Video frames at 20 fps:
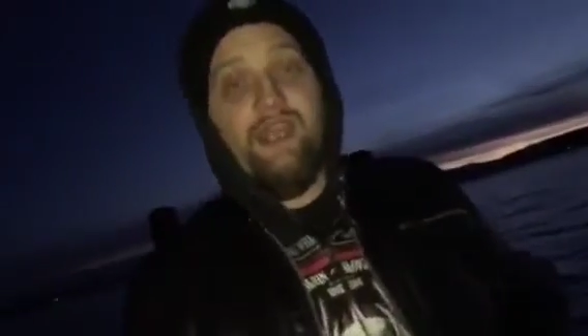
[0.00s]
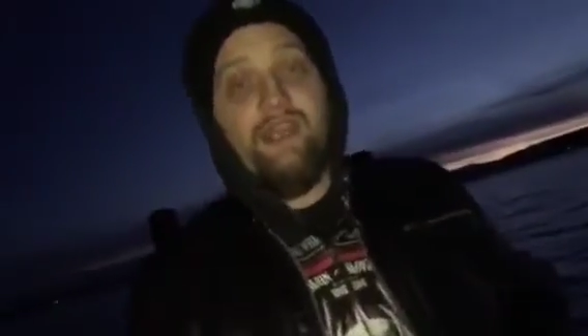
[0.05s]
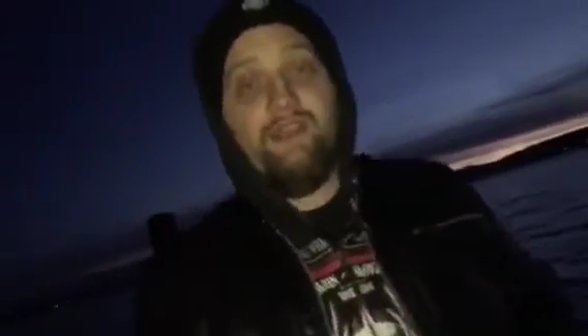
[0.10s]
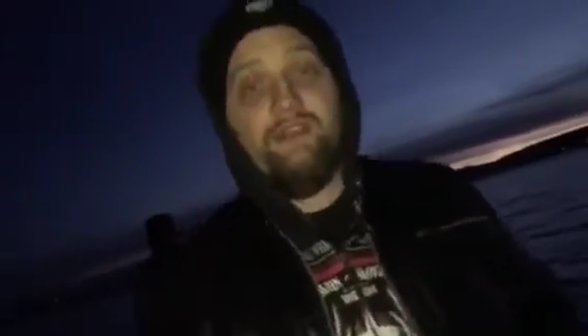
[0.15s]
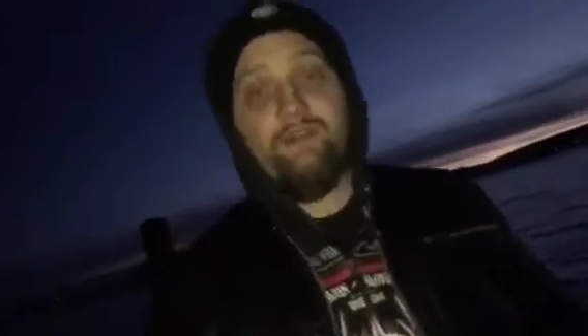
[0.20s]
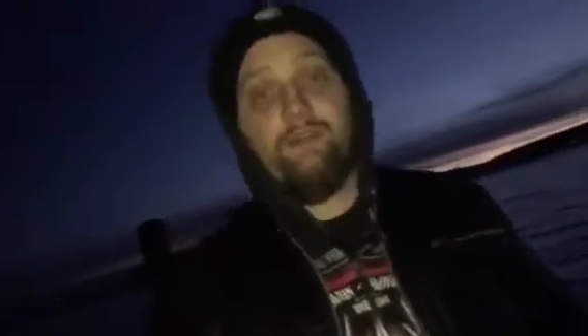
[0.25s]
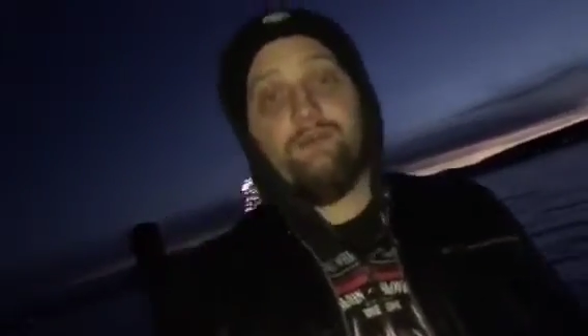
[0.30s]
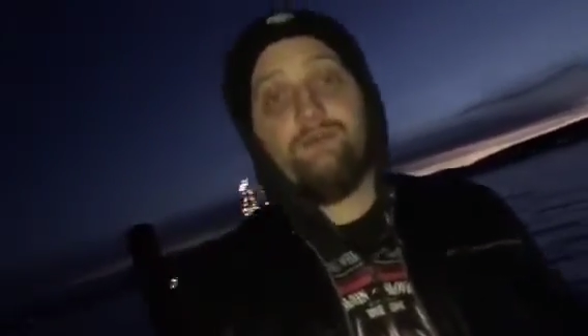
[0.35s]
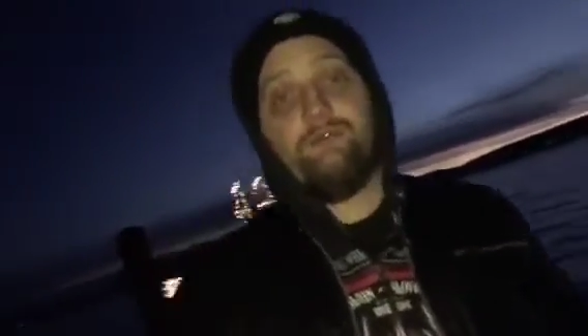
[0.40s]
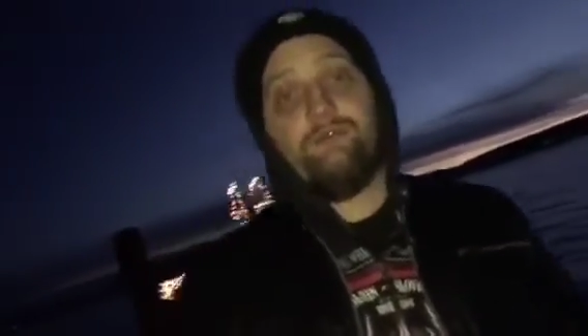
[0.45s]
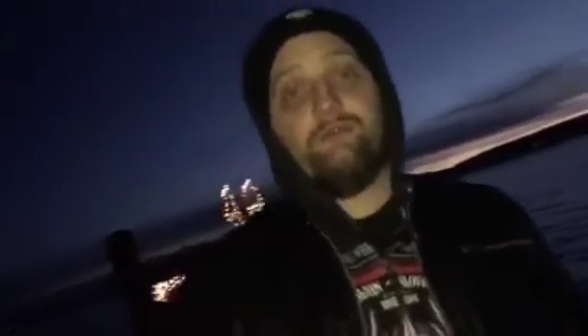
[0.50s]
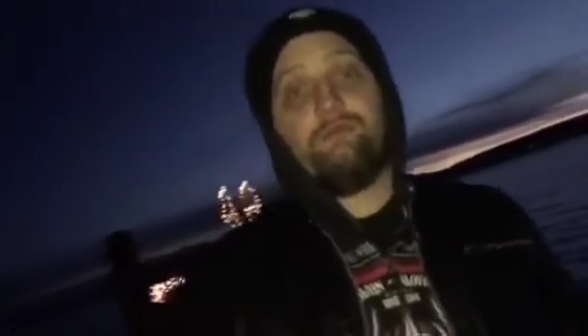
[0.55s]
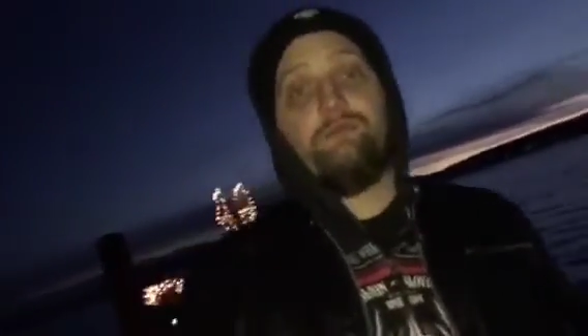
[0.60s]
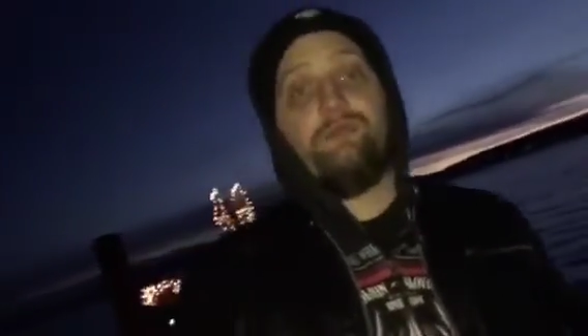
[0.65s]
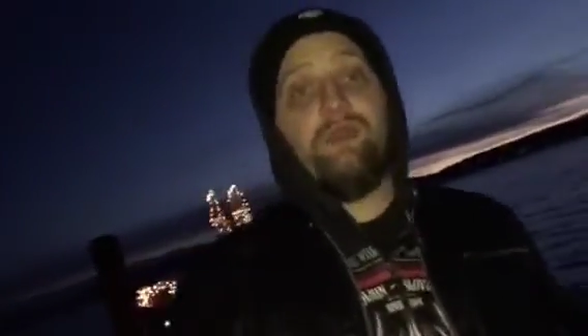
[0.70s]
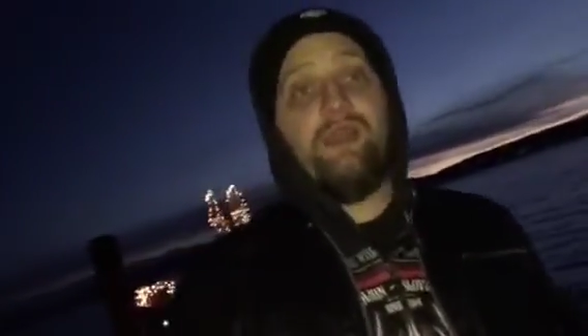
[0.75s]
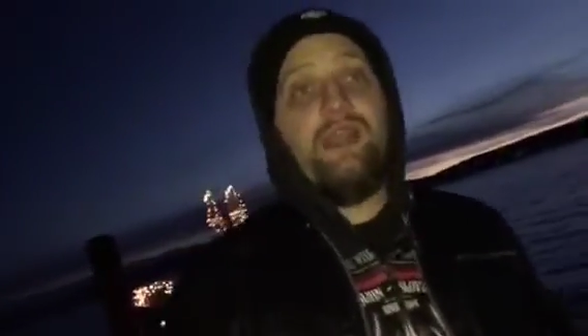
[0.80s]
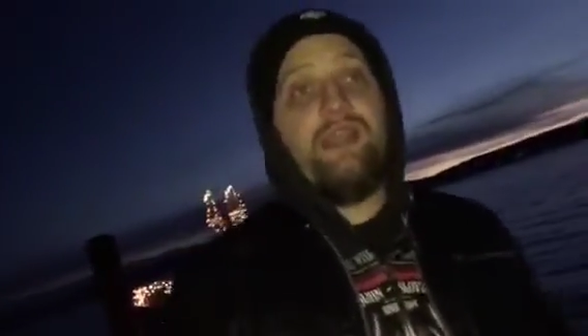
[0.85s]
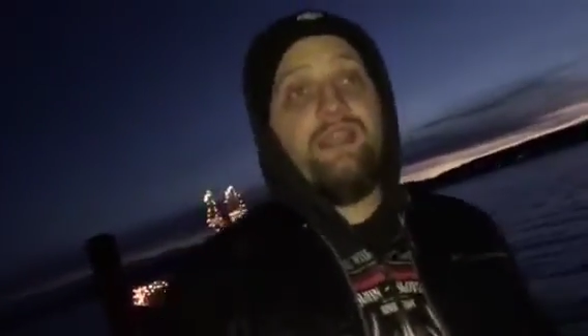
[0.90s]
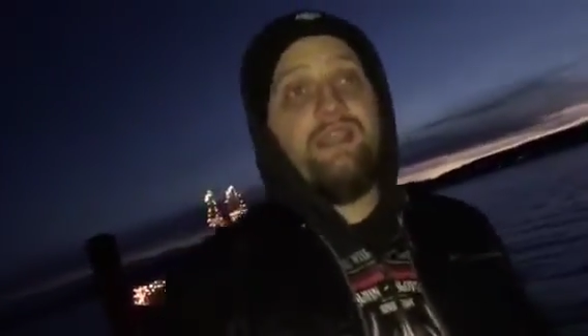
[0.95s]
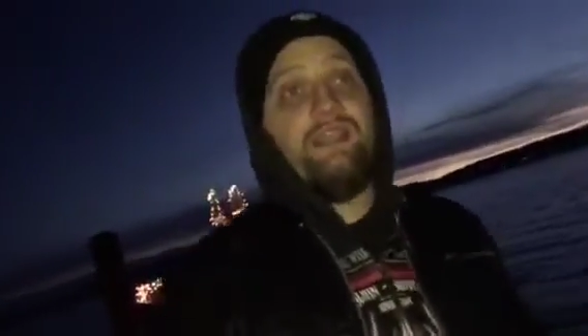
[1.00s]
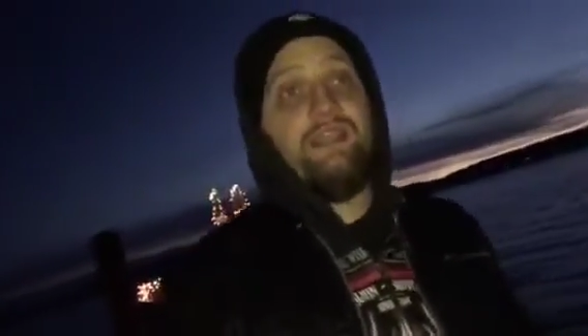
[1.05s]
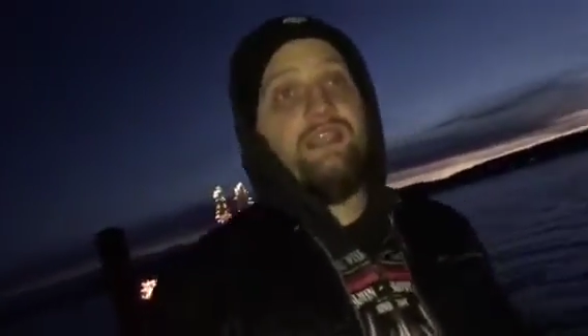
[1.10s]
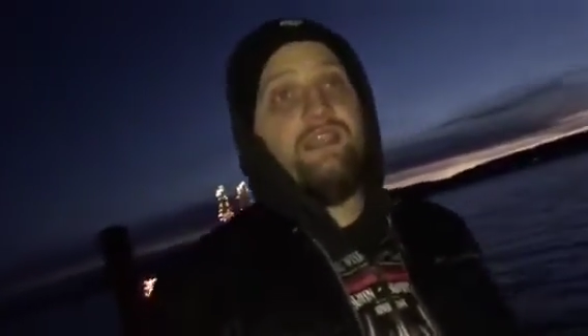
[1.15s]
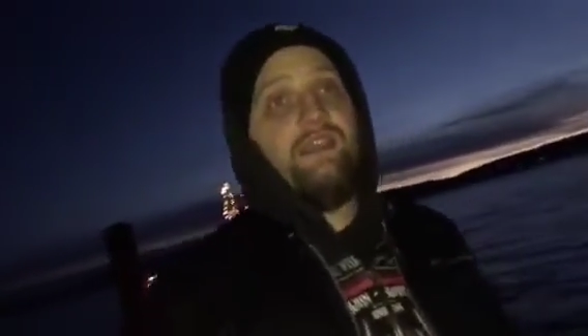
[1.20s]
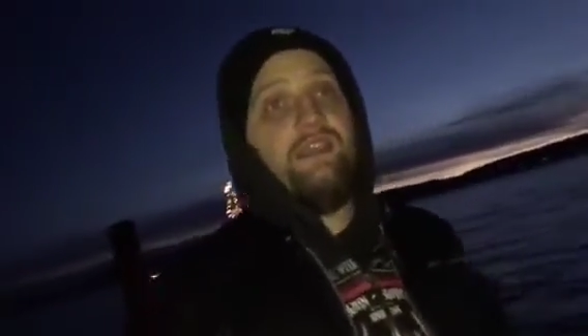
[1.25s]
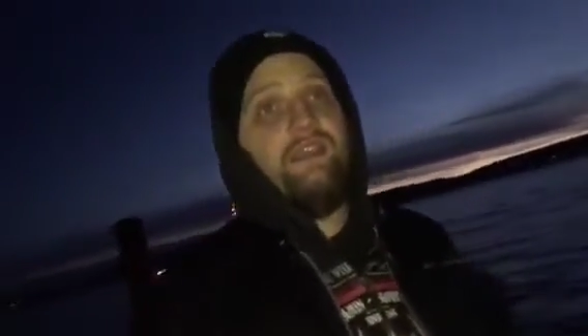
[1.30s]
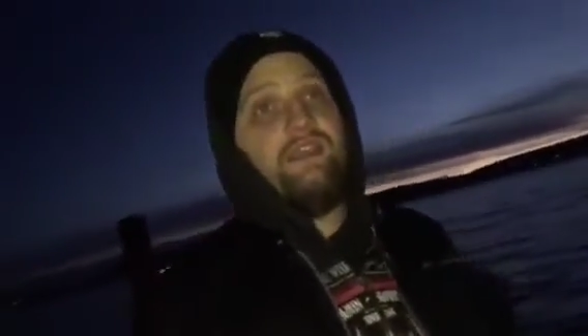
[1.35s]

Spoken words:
end of the plague